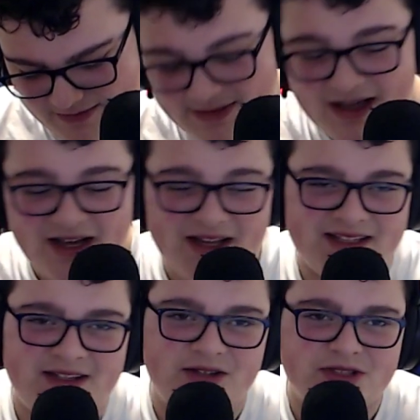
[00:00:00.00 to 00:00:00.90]
uh,
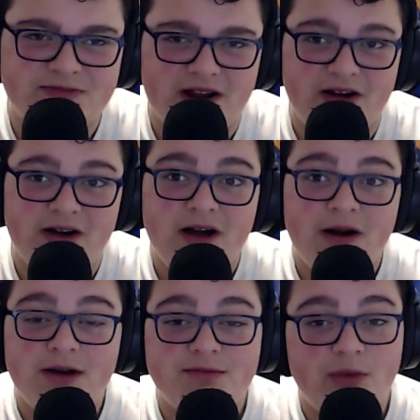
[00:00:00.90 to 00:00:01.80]
little spiral.
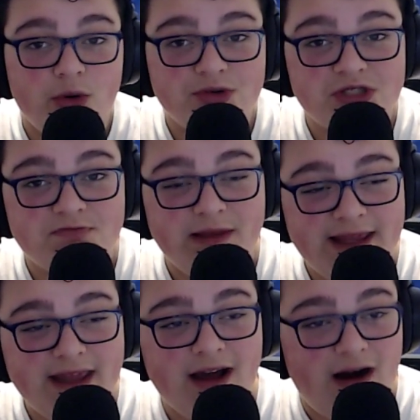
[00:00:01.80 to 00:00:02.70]
Oh,
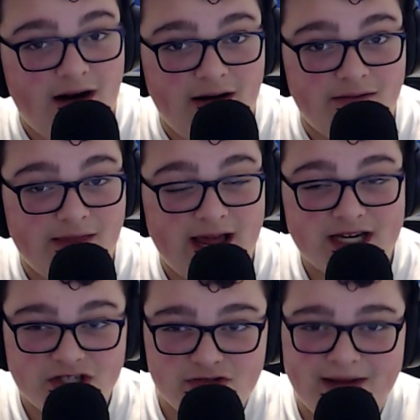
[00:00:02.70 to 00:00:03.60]
speaking of, that
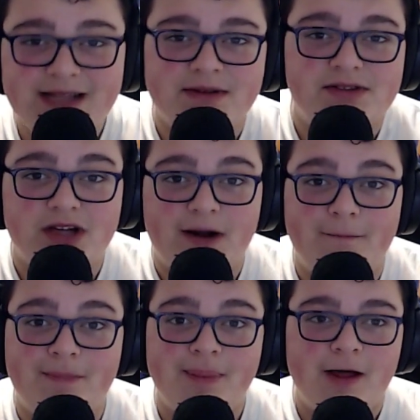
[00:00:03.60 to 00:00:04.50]
actually reminds me of
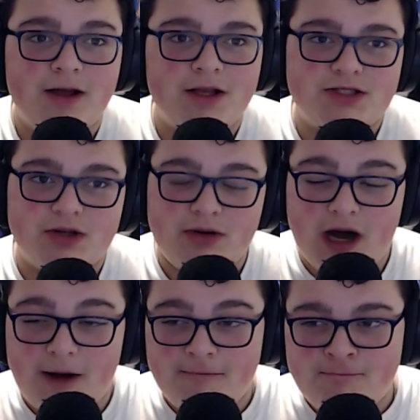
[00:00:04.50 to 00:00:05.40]
something. So,
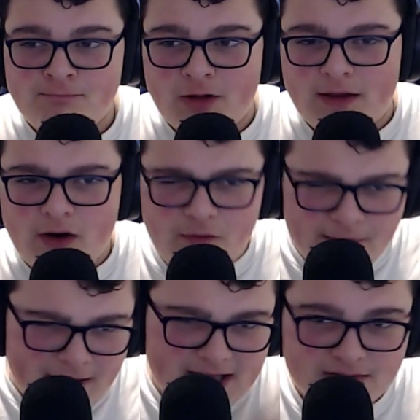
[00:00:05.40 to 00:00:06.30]
um, over the
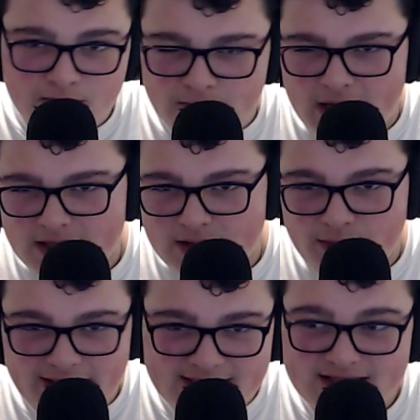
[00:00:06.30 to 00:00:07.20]
past month,
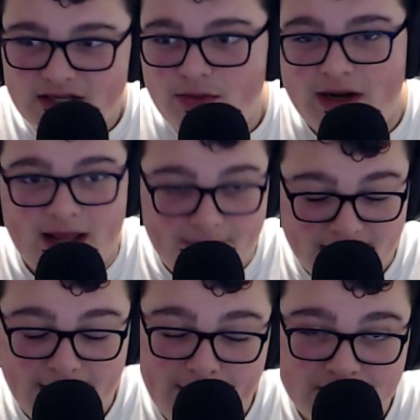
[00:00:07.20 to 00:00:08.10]
weeks, when I made
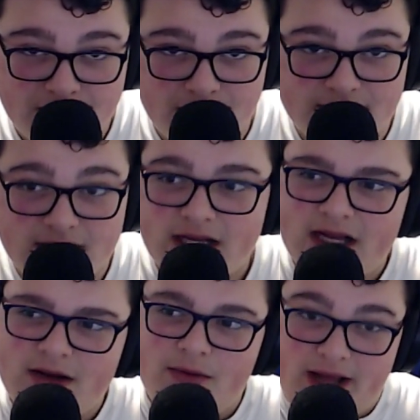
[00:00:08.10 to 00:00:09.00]
the episodes,
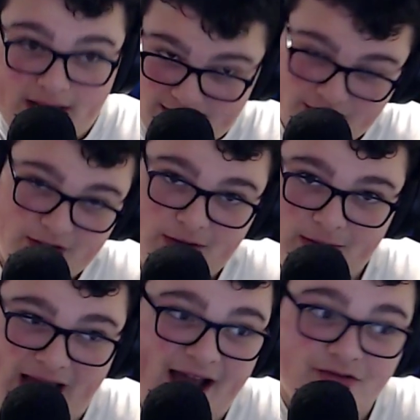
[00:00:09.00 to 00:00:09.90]
what I like to
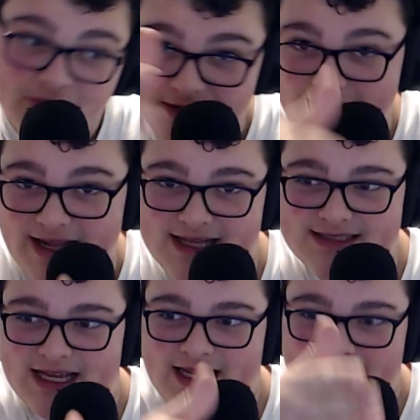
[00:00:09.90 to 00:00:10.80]
do after it
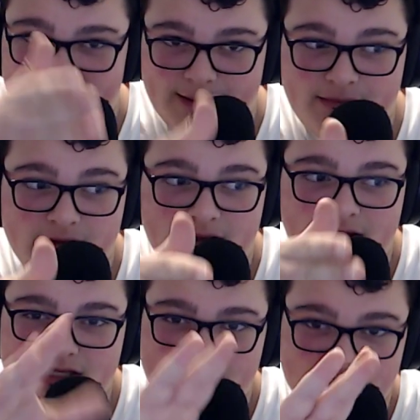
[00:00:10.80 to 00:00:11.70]
is I clip
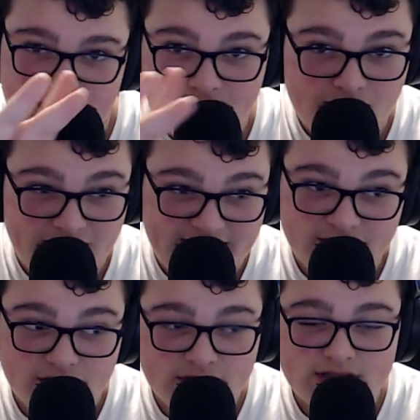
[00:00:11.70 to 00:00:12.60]
some of the
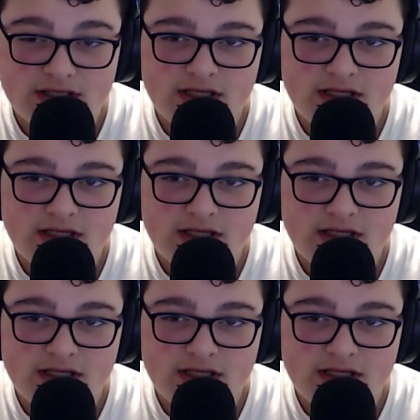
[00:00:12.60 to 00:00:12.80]
reels.